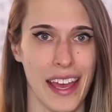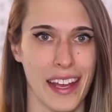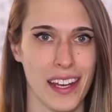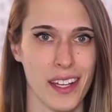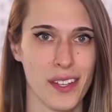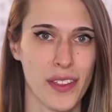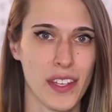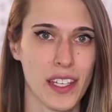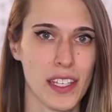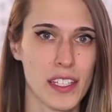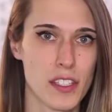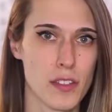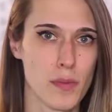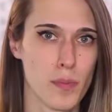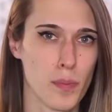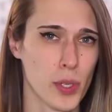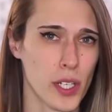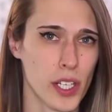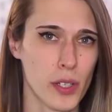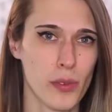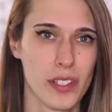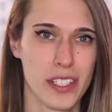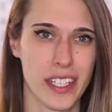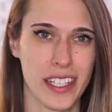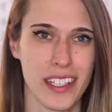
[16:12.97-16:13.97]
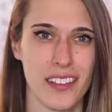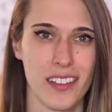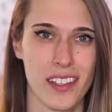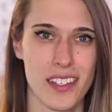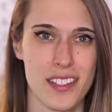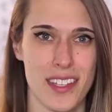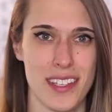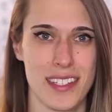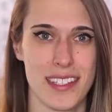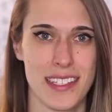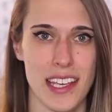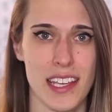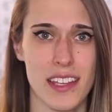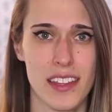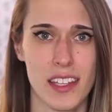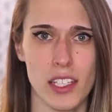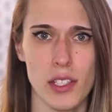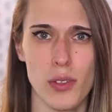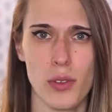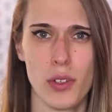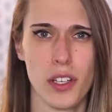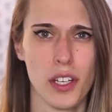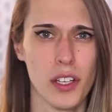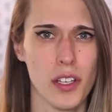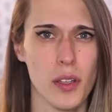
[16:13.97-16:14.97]
And I think it's pretty ridiculous to say
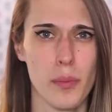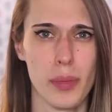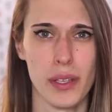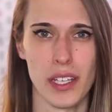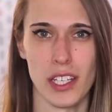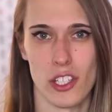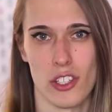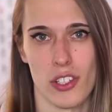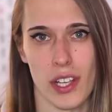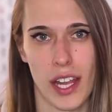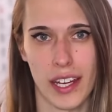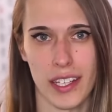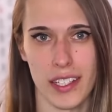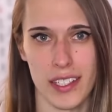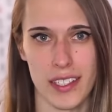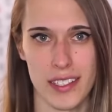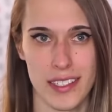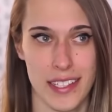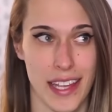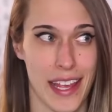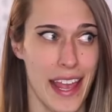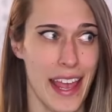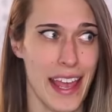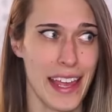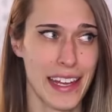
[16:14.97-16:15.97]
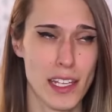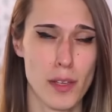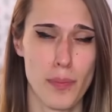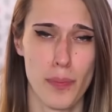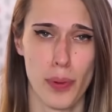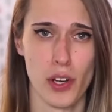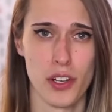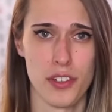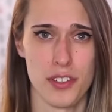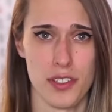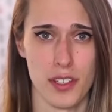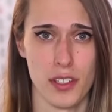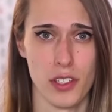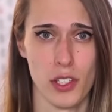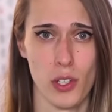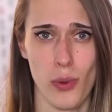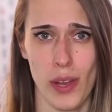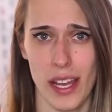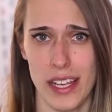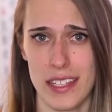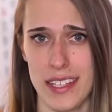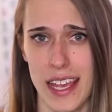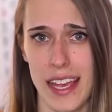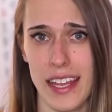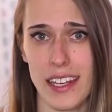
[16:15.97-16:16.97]
that you couldn't be attracted to any person
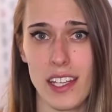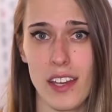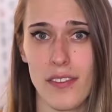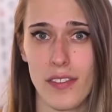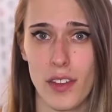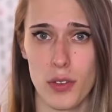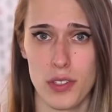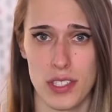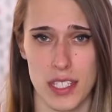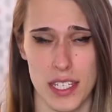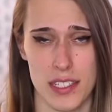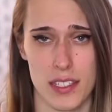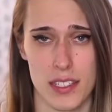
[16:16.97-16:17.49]
who has any of those